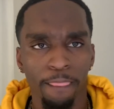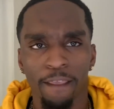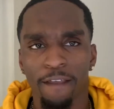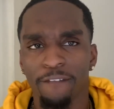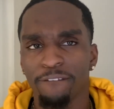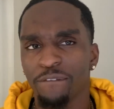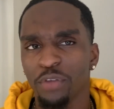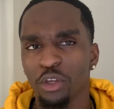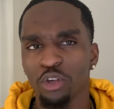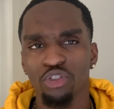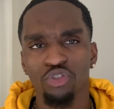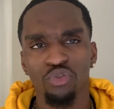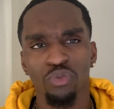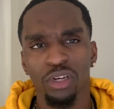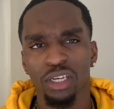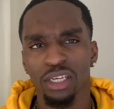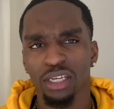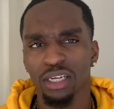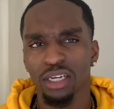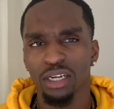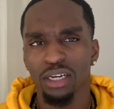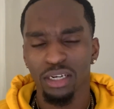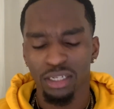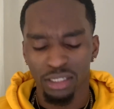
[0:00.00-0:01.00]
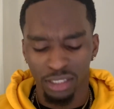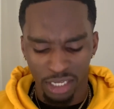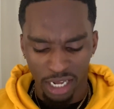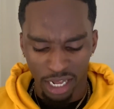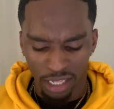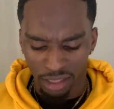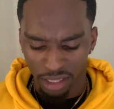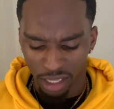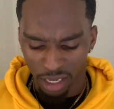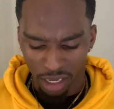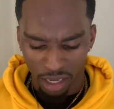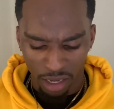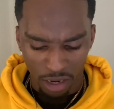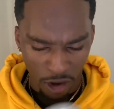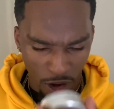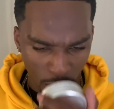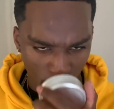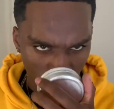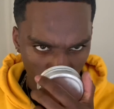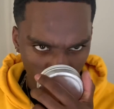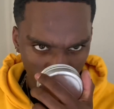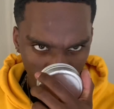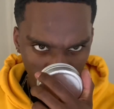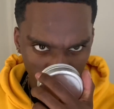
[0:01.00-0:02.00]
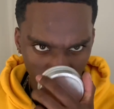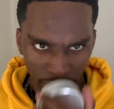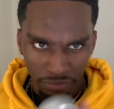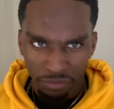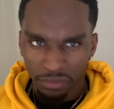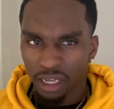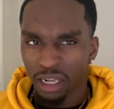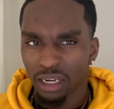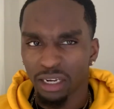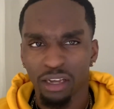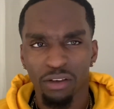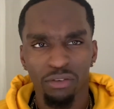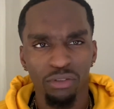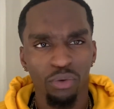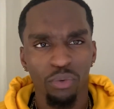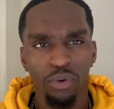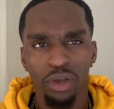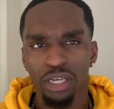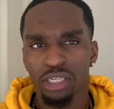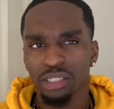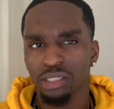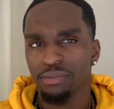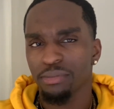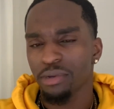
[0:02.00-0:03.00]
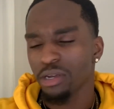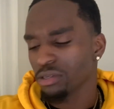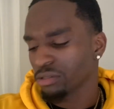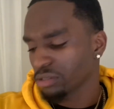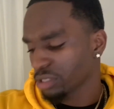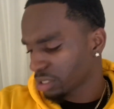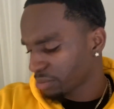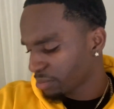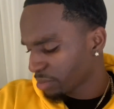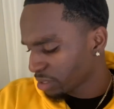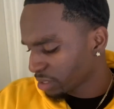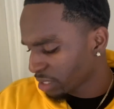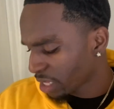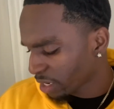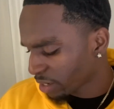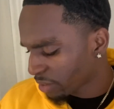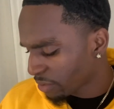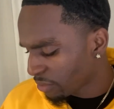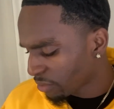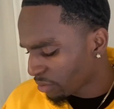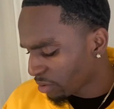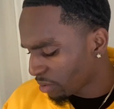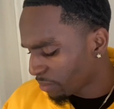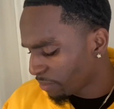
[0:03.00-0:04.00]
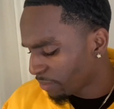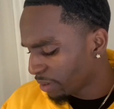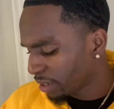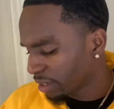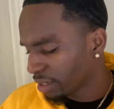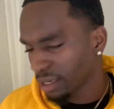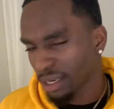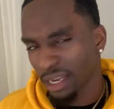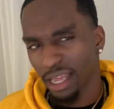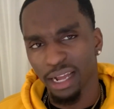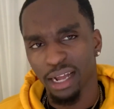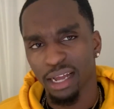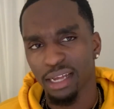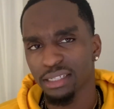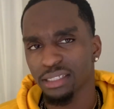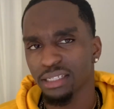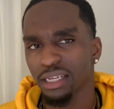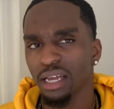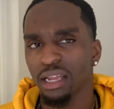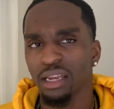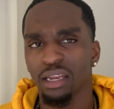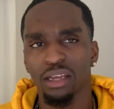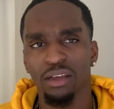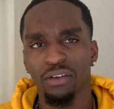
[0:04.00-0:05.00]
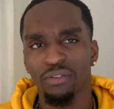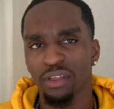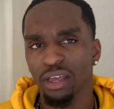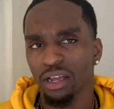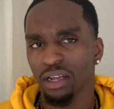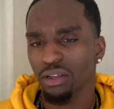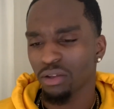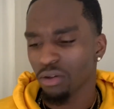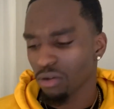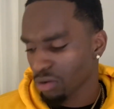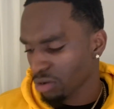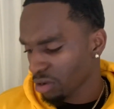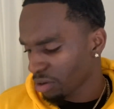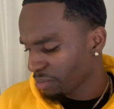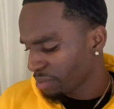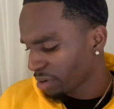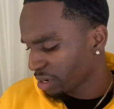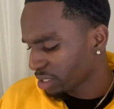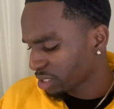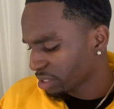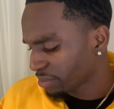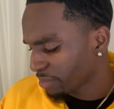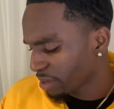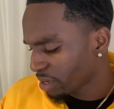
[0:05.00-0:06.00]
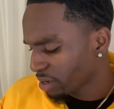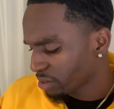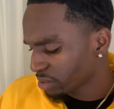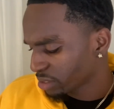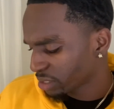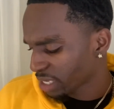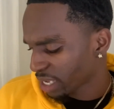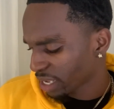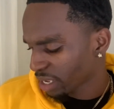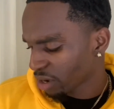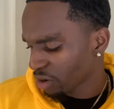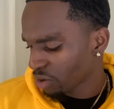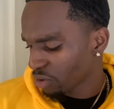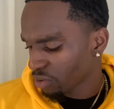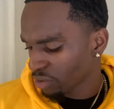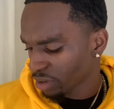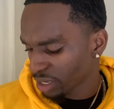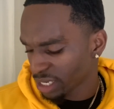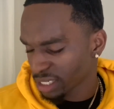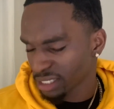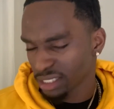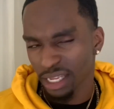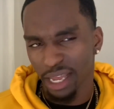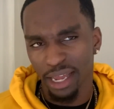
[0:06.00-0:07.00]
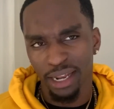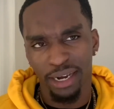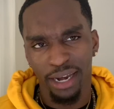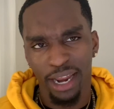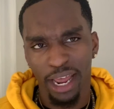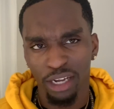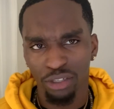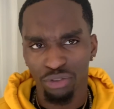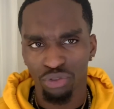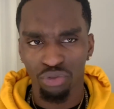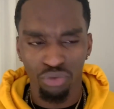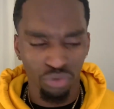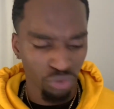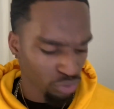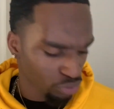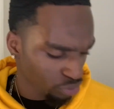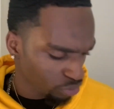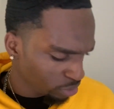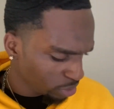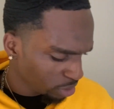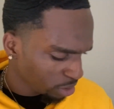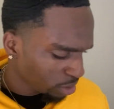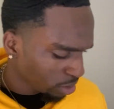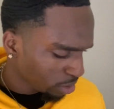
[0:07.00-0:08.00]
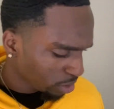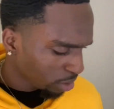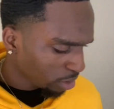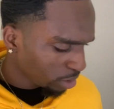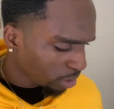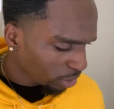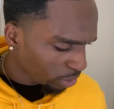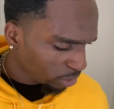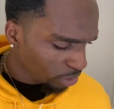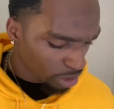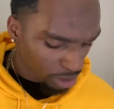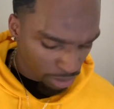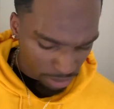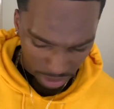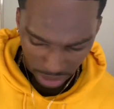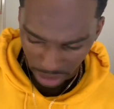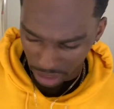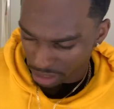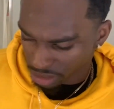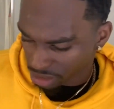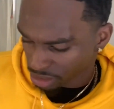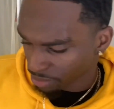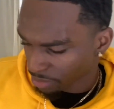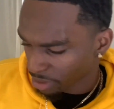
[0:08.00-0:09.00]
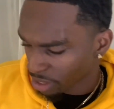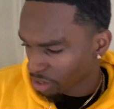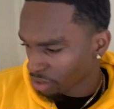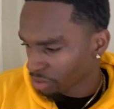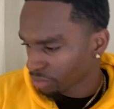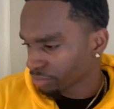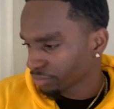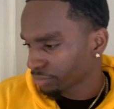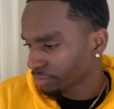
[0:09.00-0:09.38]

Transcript: Feels really good. It's not thick at all. I love the way it smells. It smells like cocoa butter. Like I said, I love that cocoa butter smell. It's that natural, you know what I'm saying, smell.